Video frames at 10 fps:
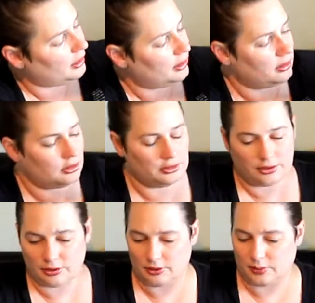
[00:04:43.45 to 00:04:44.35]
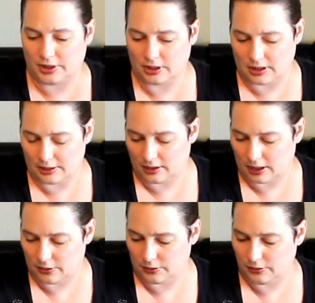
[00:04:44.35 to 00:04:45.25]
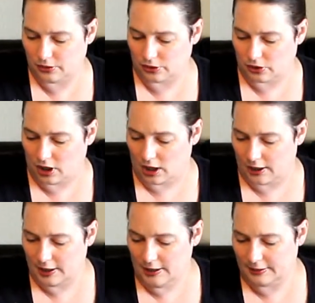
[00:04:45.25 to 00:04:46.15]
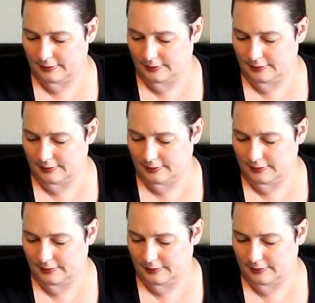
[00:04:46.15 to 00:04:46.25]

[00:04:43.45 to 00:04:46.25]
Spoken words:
And we can let those dry.